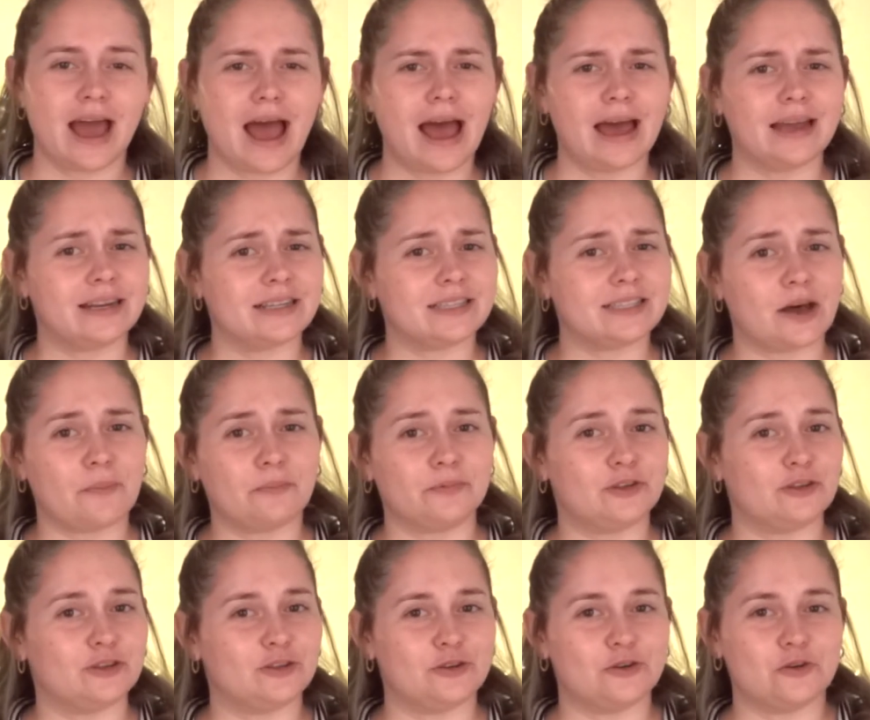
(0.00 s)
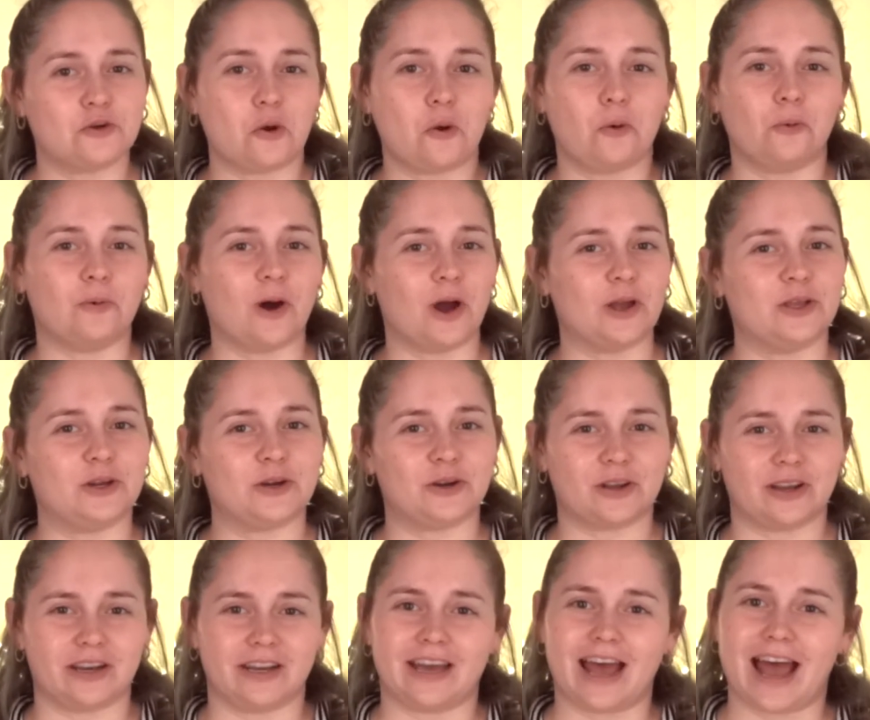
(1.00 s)
and it's up to you what you're
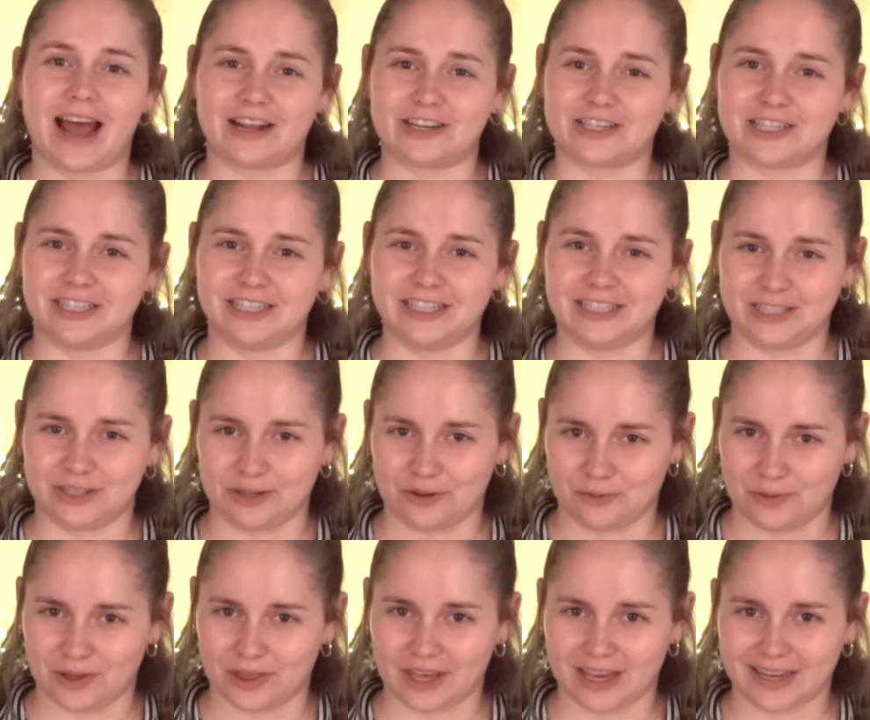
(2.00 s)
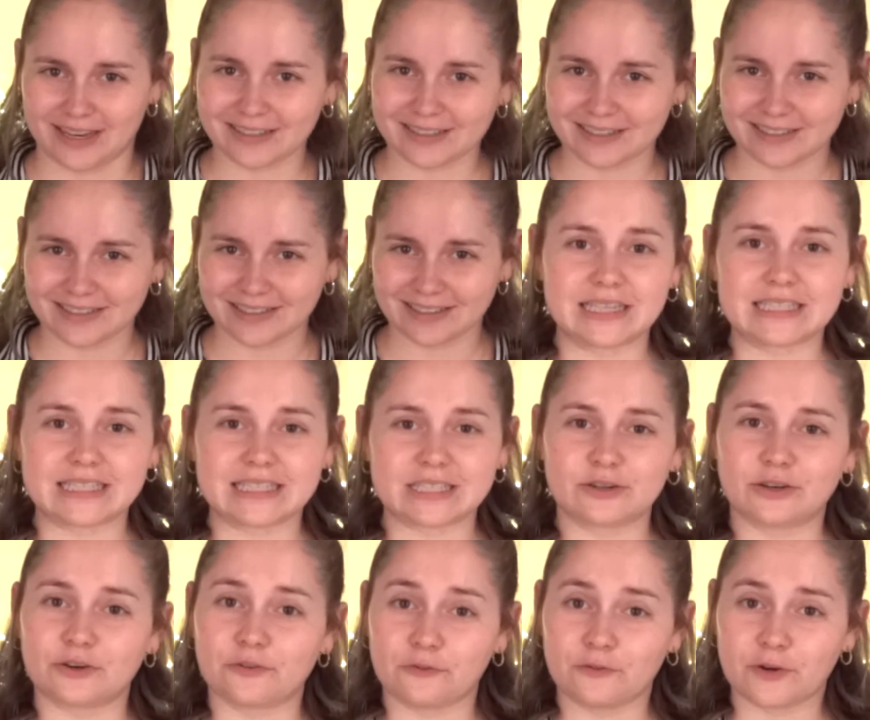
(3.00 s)
gonna actually do with it.
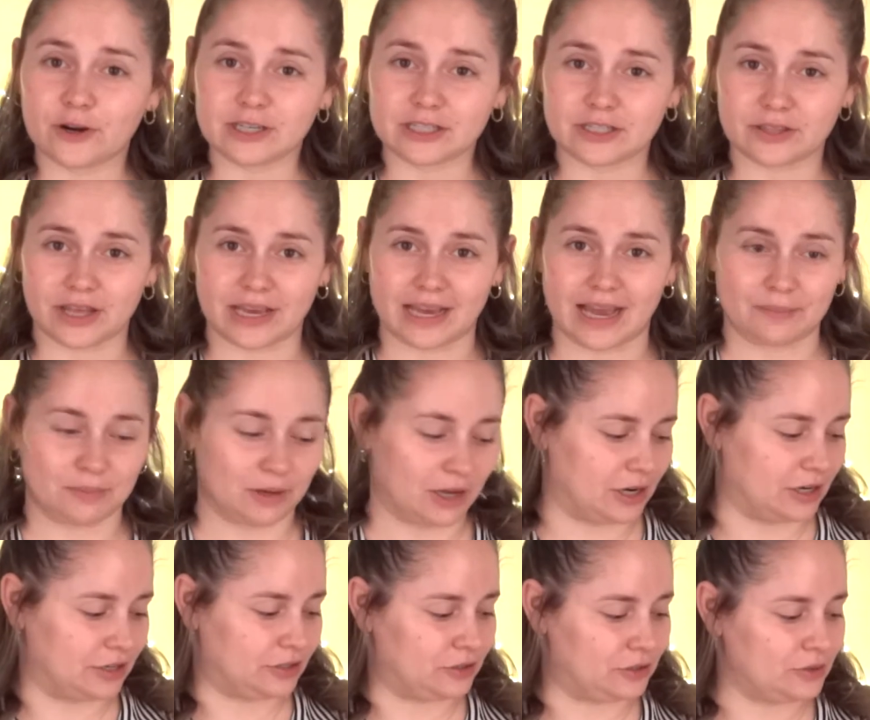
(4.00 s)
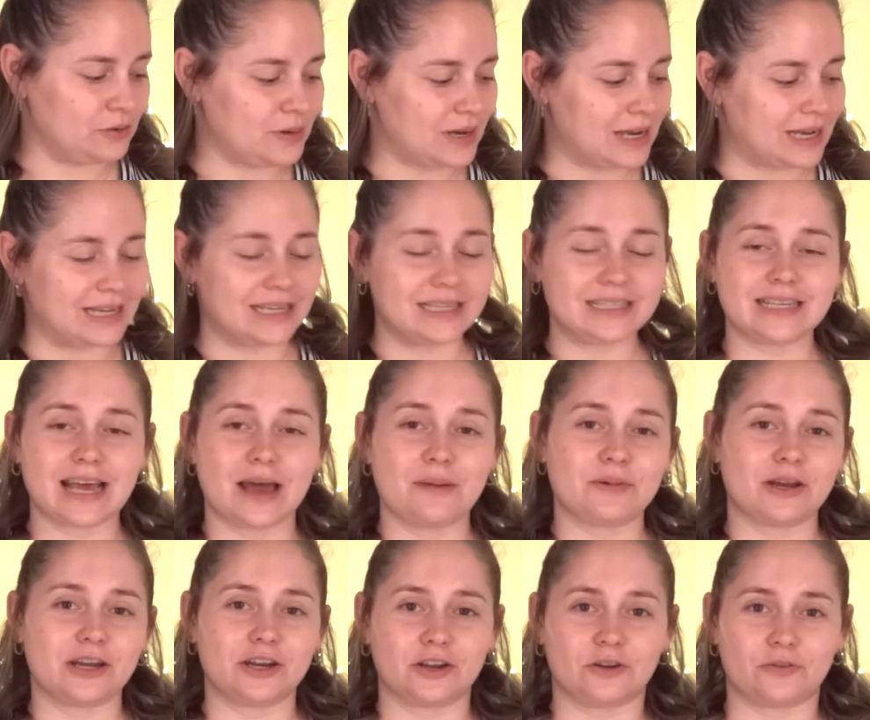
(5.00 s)
So the first thing I'm gonna do is
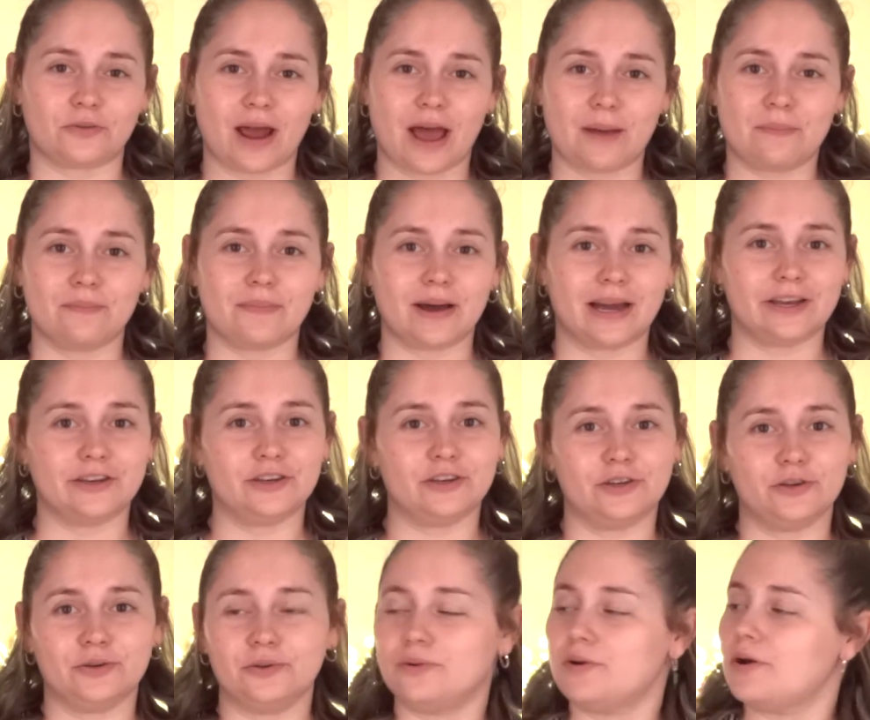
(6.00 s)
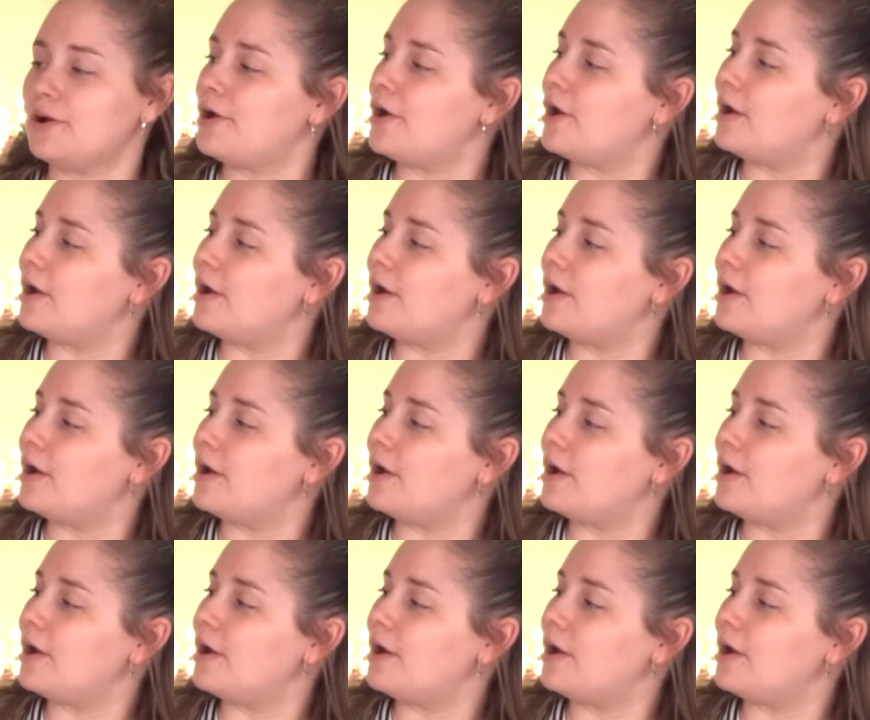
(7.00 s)
I'm gonna grab my new